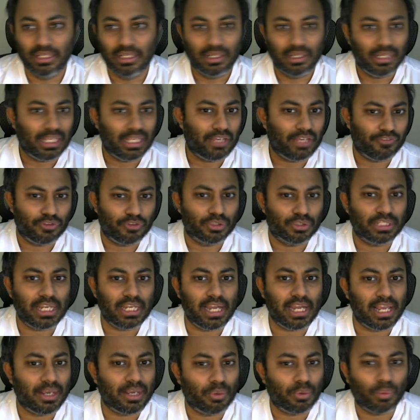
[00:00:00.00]
Like if you see,
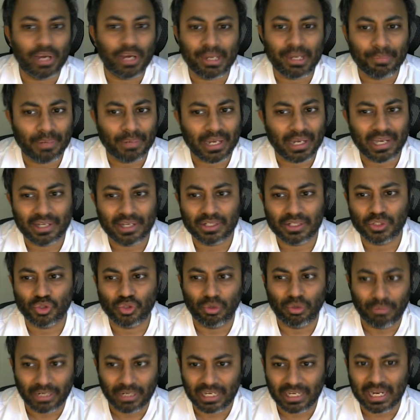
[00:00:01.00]
like white played
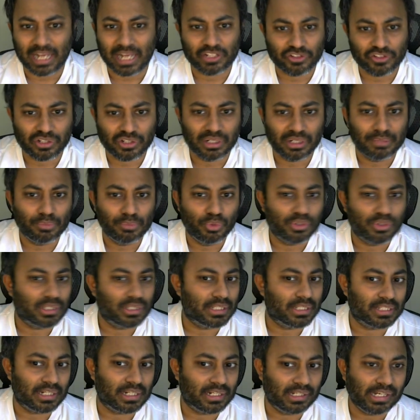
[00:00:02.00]
so many natural moves,
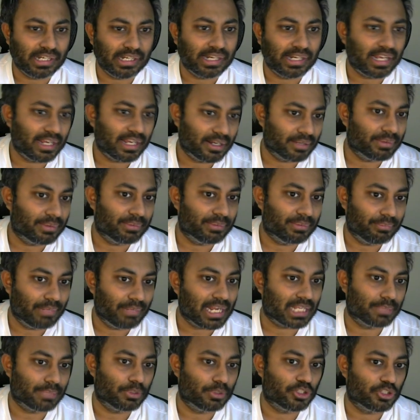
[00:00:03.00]
and suddenly like
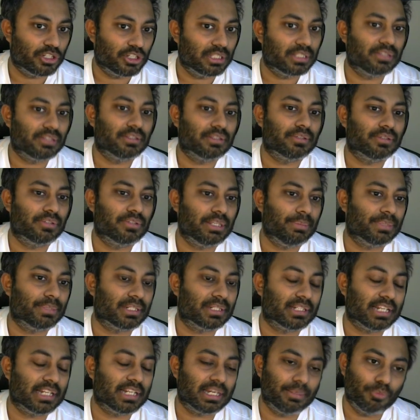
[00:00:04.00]
black's position
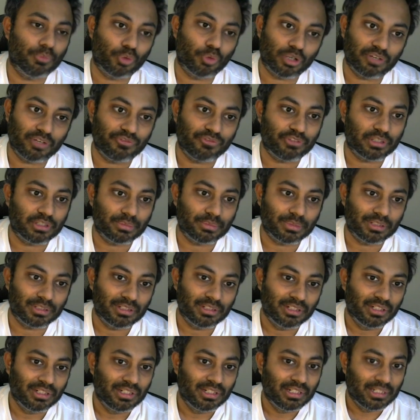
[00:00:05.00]
seems slightly more comfortable.
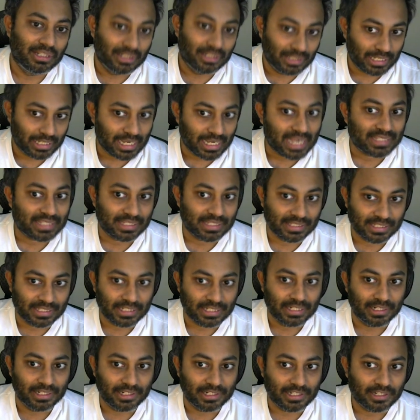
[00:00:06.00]
Like as I
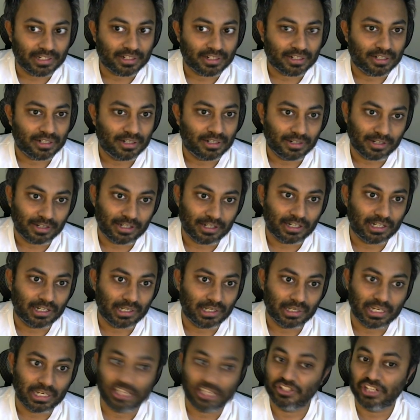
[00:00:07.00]
said earlier,
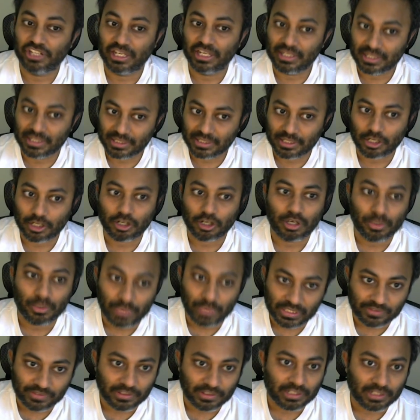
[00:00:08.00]
exchanges are
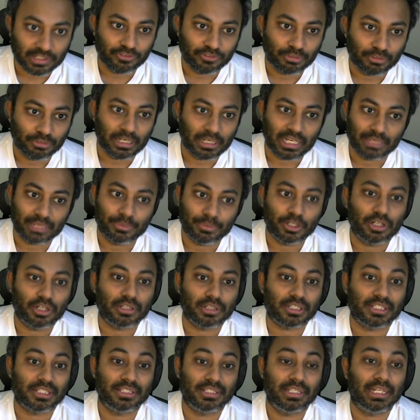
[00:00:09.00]
always welcome for black
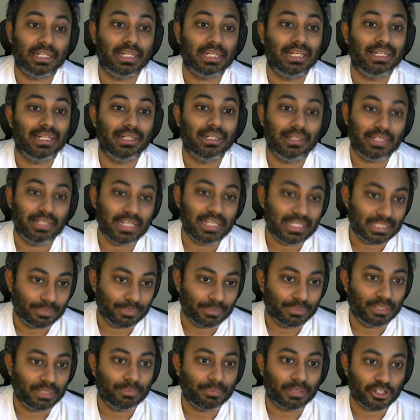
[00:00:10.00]
because that will ease
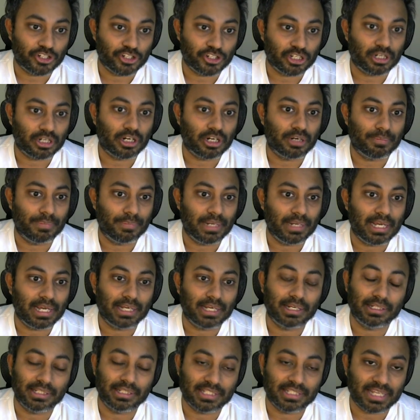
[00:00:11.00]
up the pressure on black
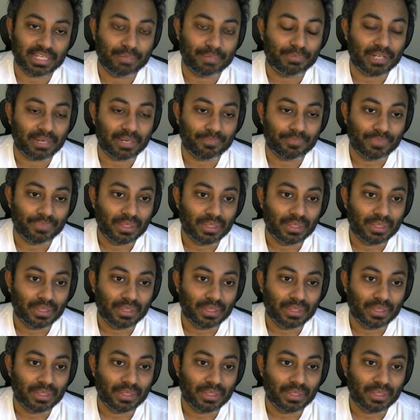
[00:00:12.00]
at the same time.